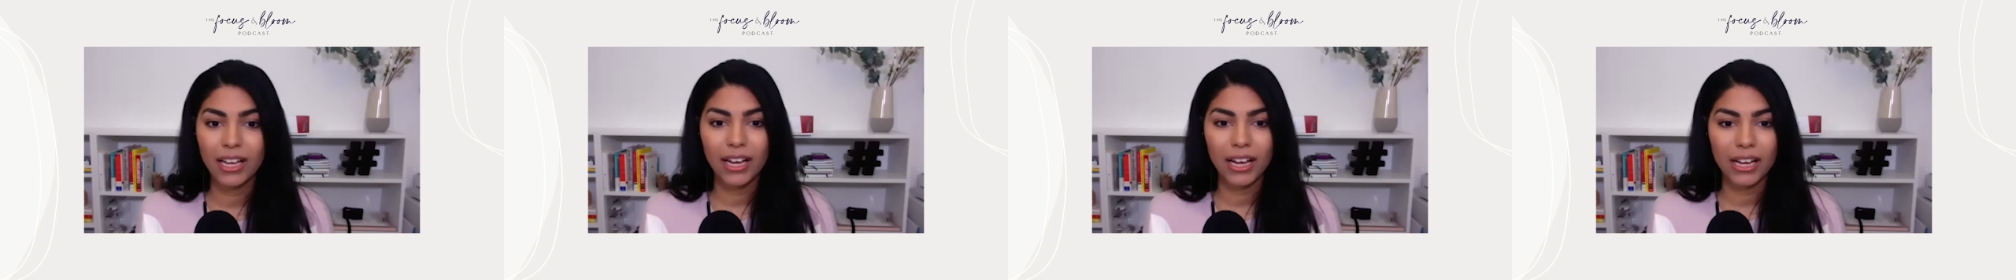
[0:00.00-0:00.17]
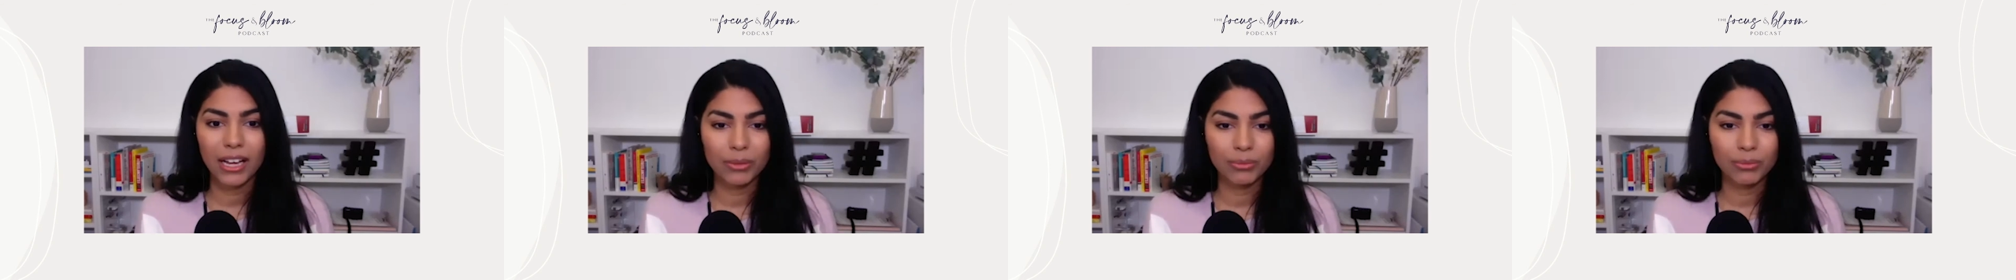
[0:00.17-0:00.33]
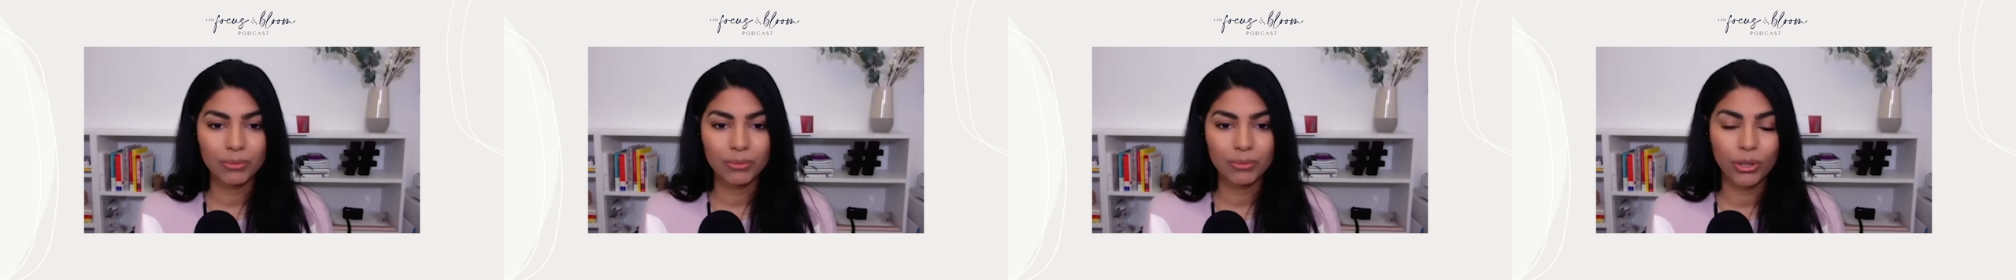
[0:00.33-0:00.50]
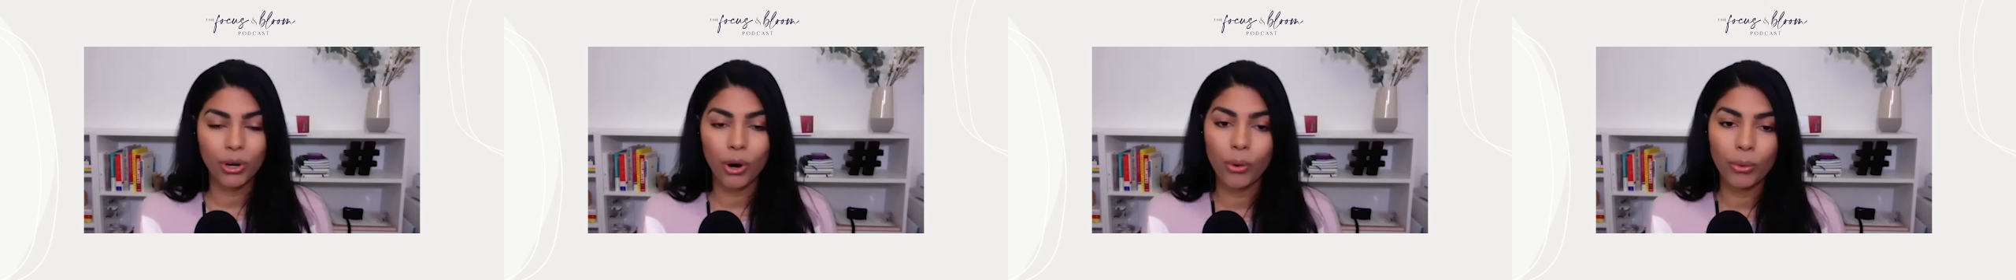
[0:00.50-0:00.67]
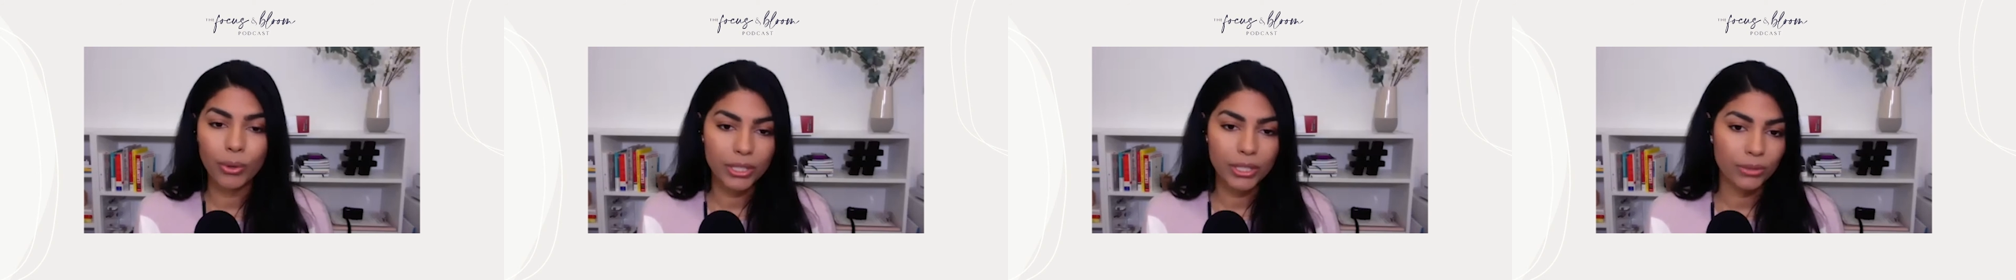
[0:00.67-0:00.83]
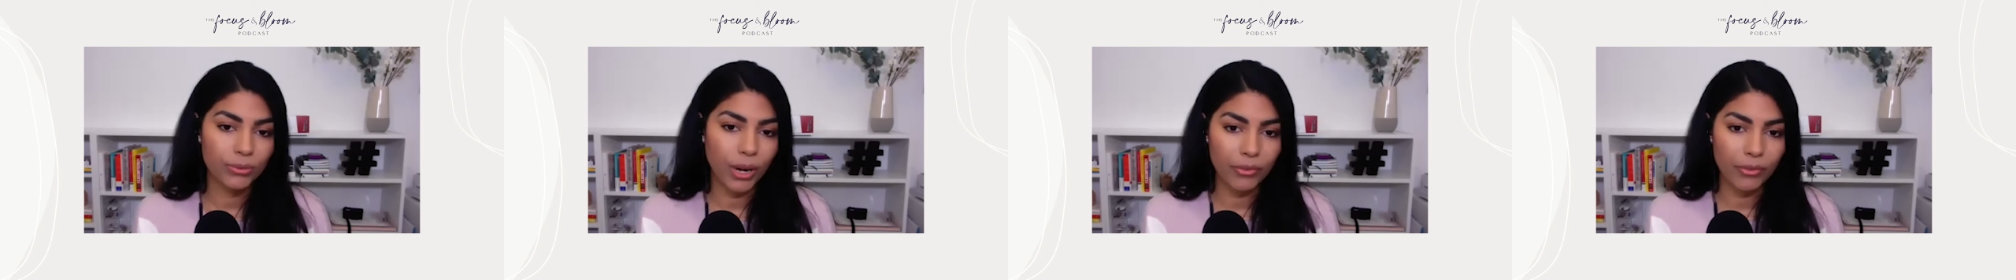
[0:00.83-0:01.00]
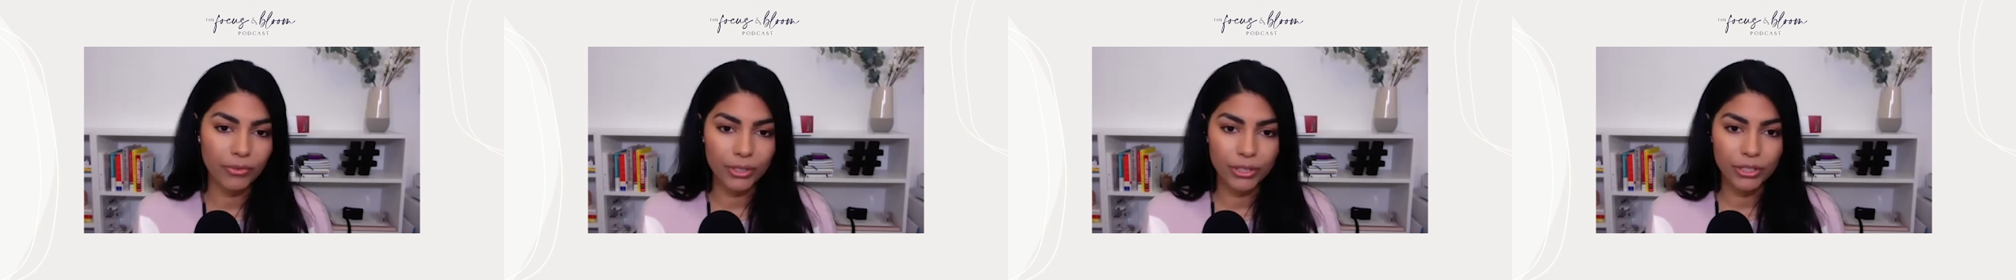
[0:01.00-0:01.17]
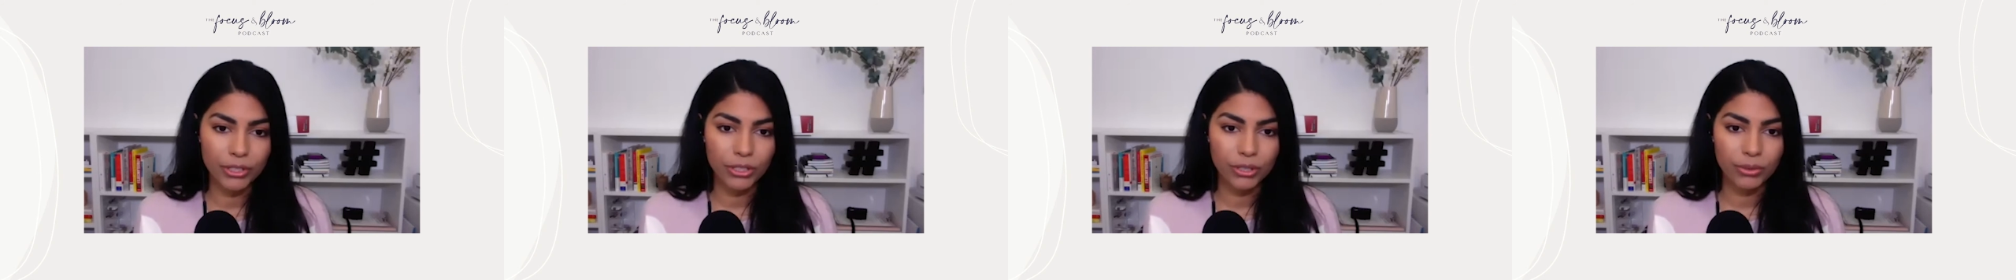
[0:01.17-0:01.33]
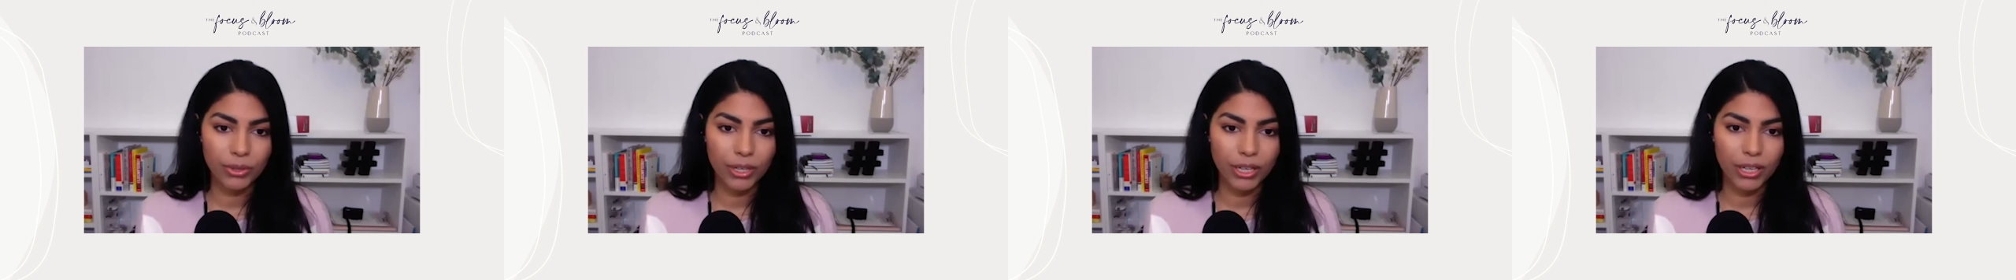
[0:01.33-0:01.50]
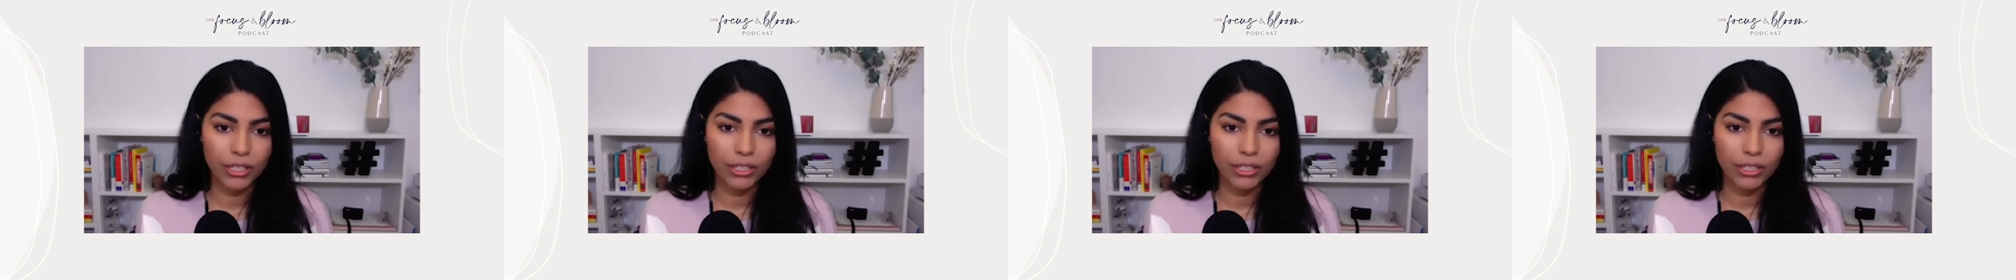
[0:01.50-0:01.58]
You can always reference to it